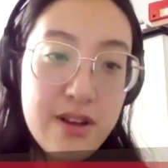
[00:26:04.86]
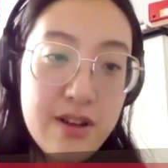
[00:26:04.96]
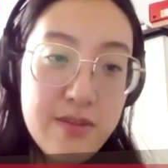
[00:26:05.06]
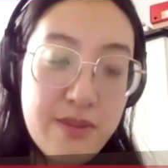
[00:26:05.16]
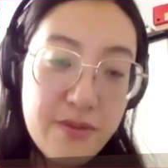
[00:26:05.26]

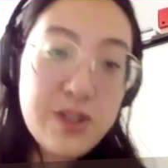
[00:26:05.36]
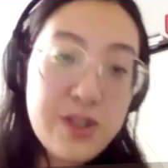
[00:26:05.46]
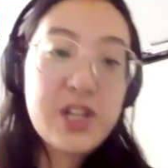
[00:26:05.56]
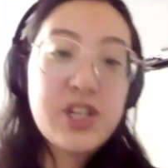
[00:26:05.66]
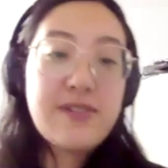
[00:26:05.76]
been forced to
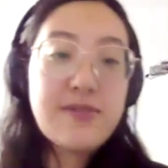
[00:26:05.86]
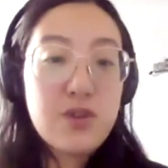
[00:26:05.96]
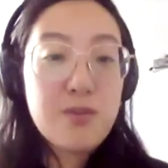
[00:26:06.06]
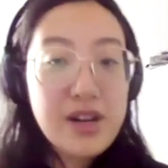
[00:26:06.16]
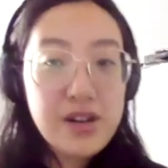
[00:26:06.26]
shift to a
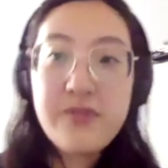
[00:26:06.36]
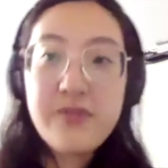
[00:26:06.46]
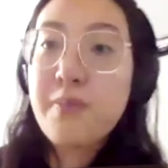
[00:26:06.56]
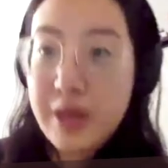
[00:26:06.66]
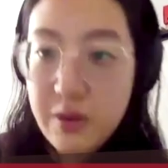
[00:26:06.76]
model of
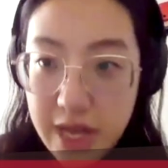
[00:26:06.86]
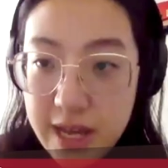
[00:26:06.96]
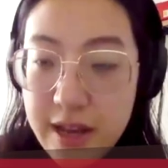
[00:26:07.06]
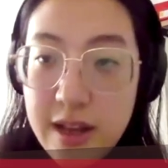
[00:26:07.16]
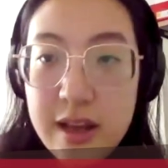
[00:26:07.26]

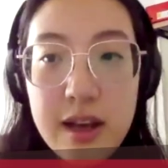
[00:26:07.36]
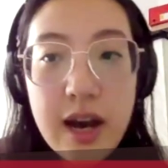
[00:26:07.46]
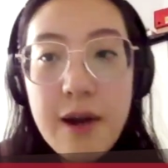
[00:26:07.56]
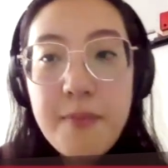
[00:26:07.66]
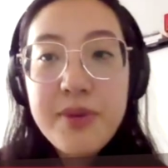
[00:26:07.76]
ubiquity
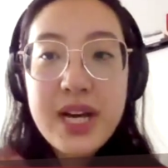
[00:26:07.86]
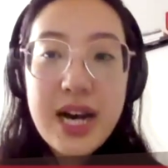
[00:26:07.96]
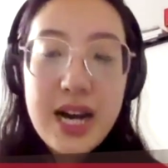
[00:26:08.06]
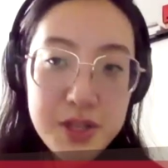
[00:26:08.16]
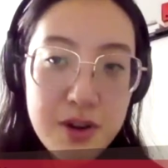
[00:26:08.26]
um,
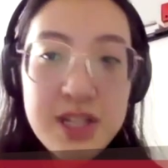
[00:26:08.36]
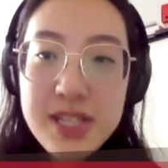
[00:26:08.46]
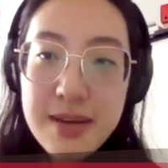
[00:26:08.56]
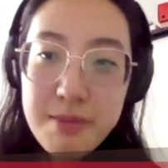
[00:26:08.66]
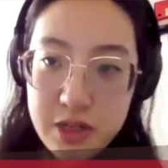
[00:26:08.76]
because there isn't
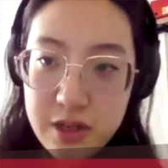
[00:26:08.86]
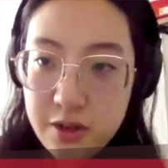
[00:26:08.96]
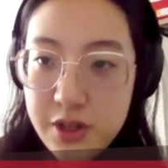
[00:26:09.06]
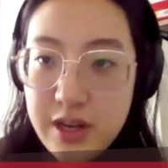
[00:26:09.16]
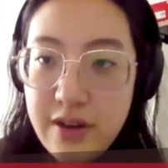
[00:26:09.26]
that much
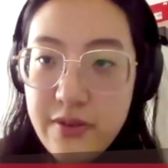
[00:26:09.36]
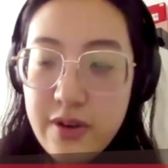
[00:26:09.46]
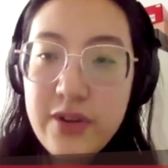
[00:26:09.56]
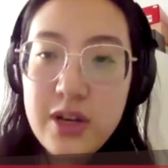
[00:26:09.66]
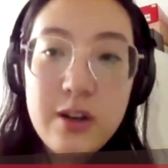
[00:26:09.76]
cult- of,
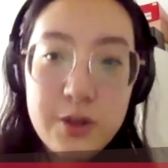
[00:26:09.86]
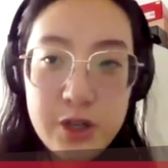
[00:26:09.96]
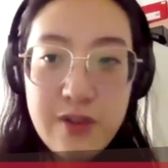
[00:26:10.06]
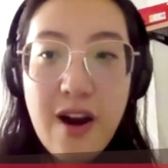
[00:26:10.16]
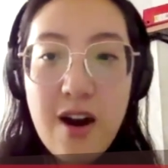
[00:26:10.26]
of, a culture
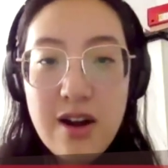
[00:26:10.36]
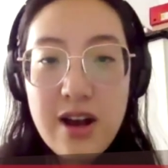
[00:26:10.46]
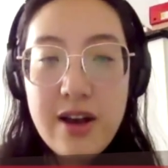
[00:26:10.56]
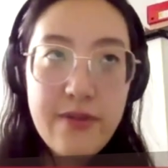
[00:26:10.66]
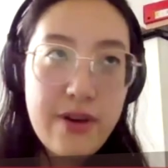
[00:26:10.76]
of art
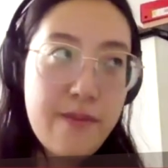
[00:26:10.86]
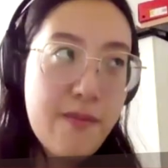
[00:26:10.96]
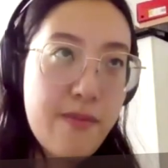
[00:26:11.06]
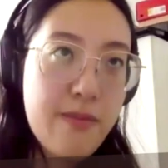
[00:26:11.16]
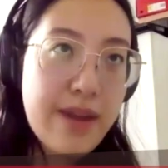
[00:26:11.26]
of um,
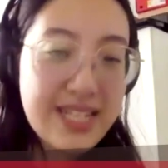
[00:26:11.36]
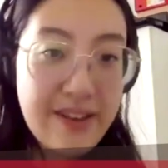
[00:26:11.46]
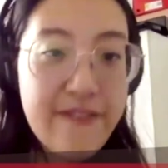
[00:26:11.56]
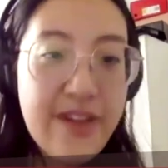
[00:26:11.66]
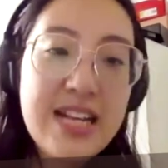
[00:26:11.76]

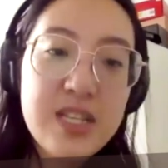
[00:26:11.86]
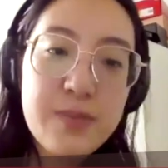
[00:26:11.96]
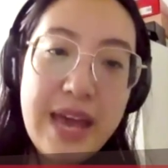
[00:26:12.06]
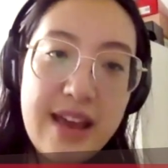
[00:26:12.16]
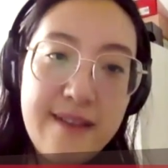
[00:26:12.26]
bands
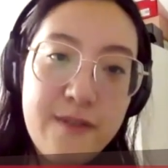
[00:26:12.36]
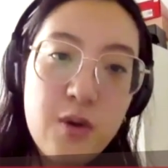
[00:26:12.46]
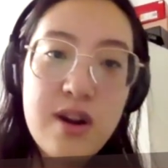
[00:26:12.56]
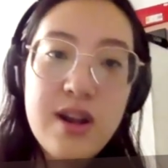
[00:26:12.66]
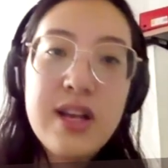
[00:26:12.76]
paying
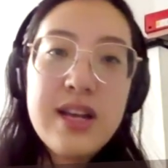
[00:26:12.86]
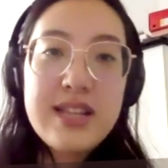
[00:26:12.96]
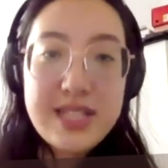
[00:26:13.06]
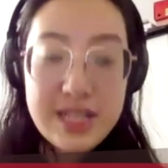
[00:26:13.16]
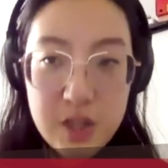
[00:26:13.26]
for
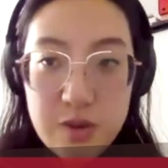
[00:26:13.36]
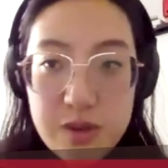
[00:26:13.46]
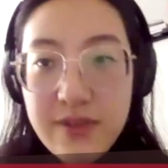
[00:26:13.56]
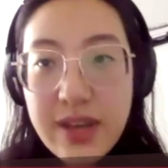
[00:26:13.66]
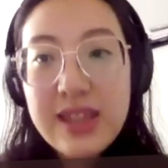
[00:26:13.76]
these
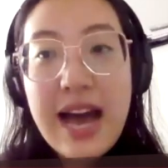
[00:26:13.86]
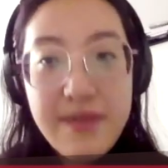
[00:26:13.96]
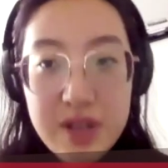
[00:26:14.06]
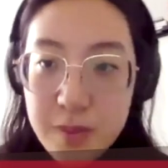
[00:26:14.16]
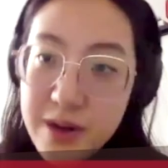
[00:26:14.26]
exclusive like live
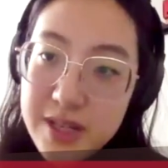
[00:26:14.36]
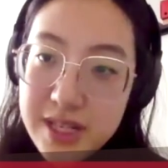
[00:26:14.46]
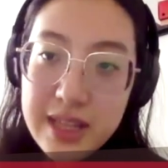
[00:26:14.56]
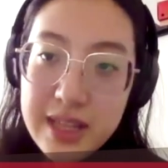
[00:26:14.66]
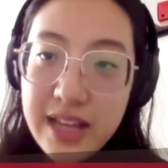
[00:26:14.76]
experiences
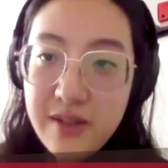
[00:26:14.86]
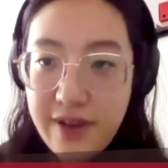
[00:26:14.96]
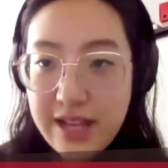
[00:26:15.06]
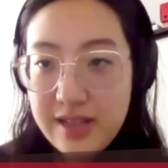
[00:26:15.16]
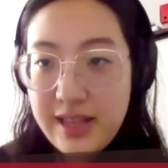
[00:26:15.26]
online. The
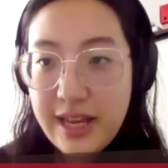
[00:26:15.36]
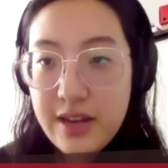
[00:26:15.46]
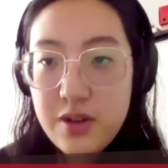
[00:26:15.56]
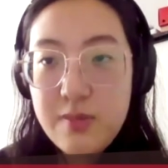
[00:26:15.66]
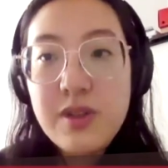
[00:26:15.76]
fact that like you know
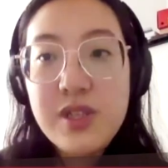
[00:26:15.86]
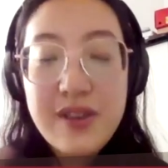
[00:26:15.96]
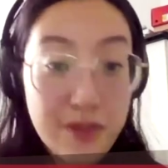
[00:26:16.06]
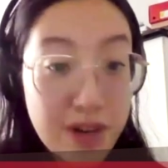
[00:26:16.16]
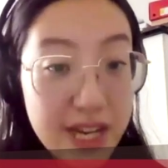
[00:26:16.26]
they're mostly
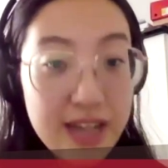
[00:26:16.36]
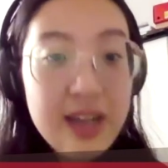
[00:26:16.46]
free